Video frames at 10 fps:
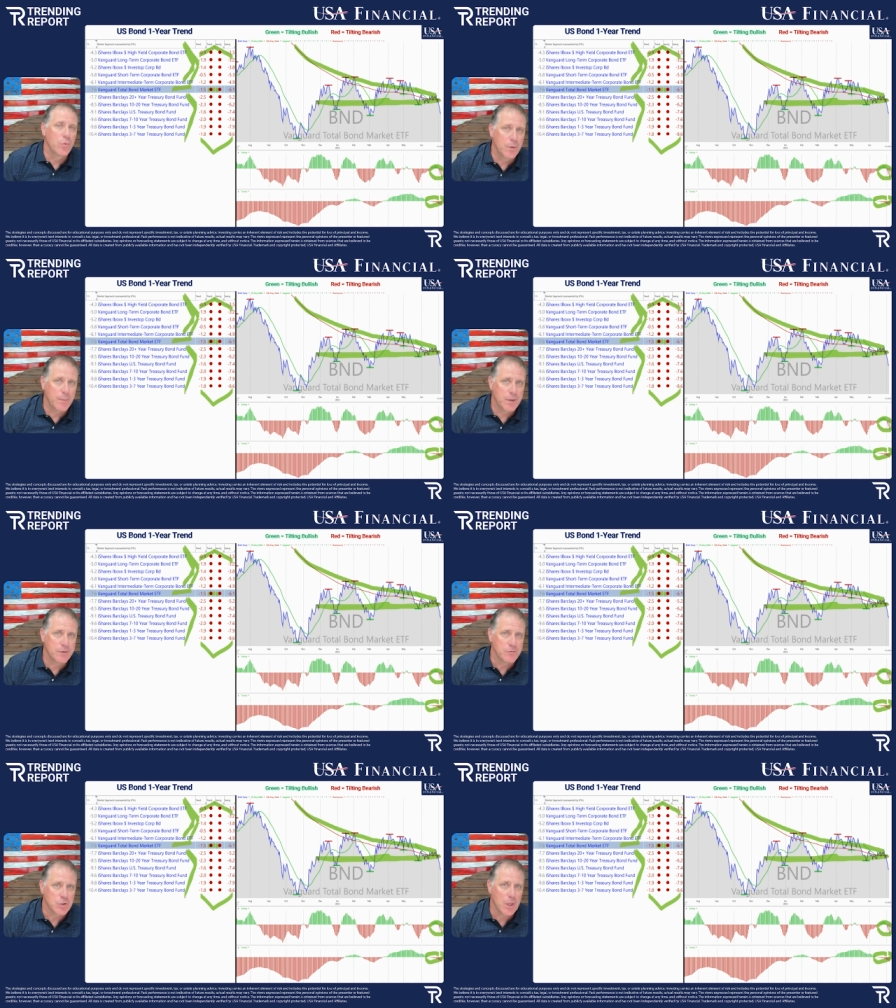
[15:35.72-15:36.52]
through the
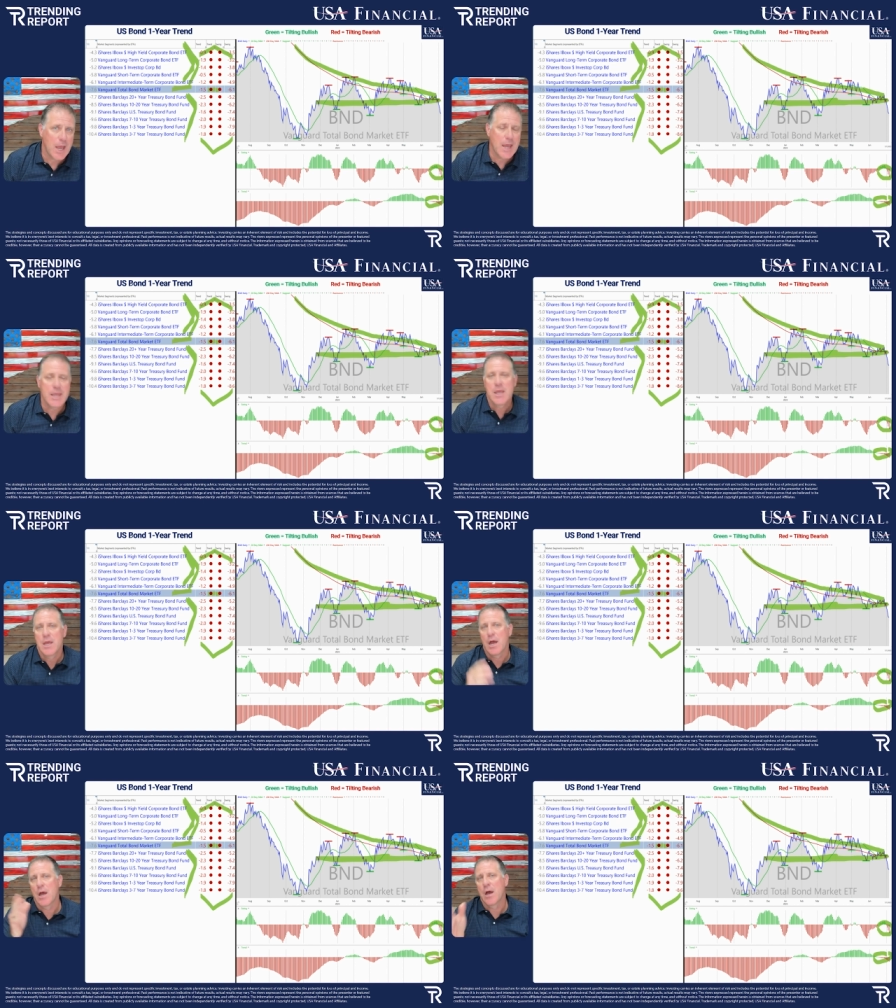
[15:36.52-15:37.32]
month of July.
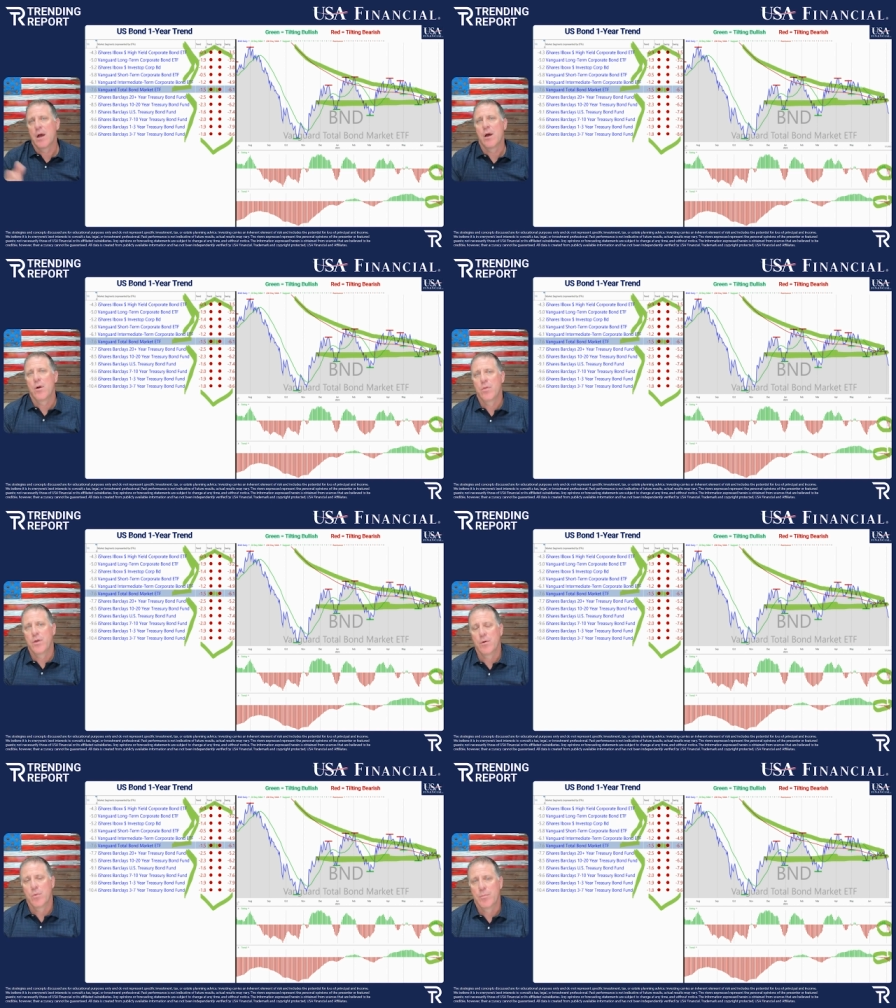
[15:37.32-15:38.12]

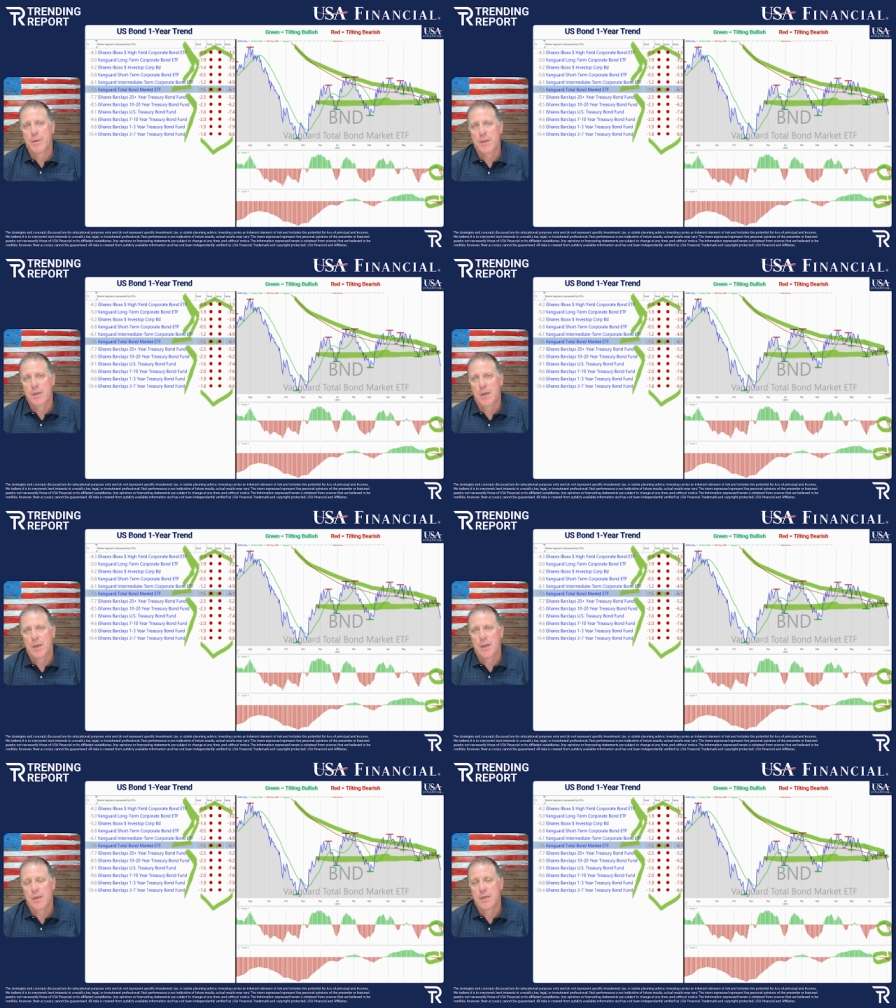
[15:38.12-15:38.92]
There will be
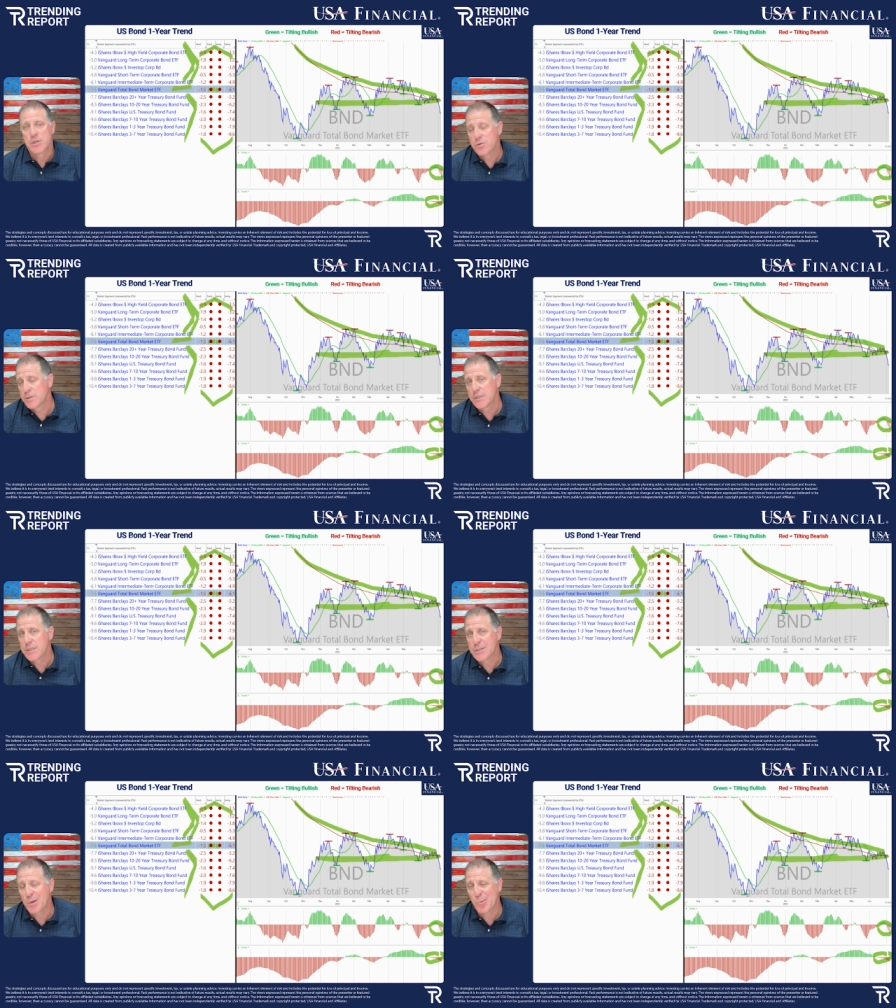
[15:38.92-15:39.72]
an
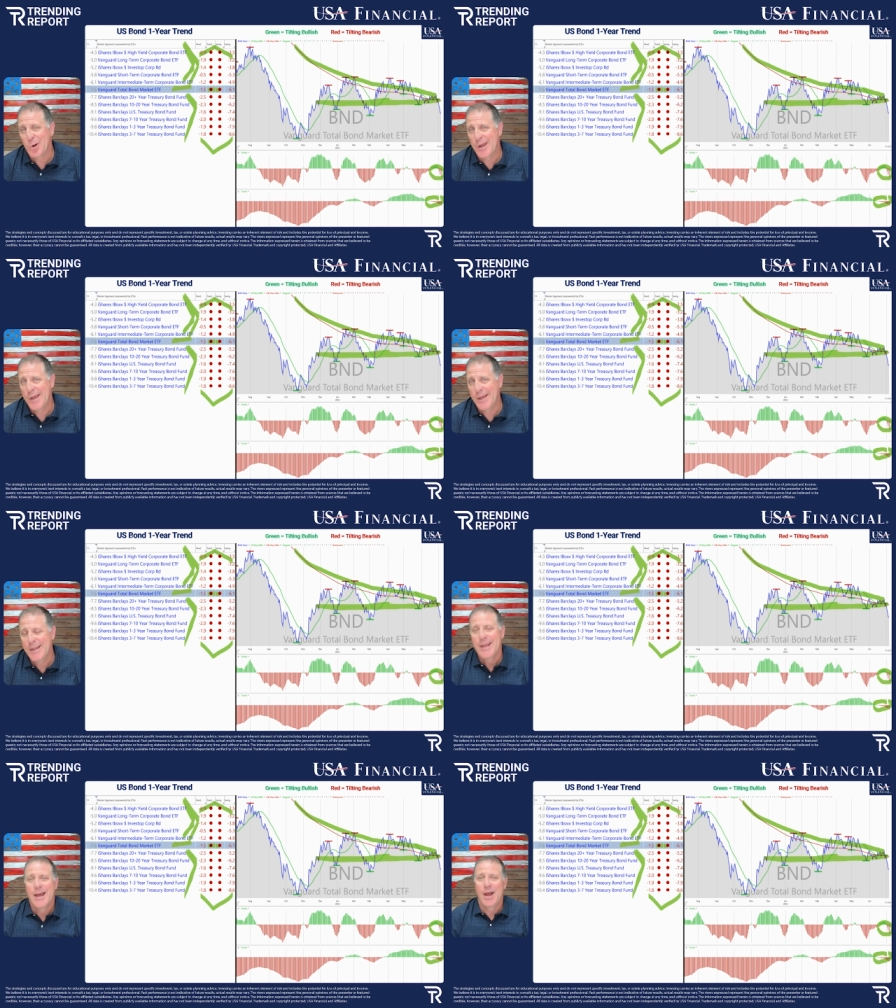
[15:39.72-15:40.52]
interesting summer ahead.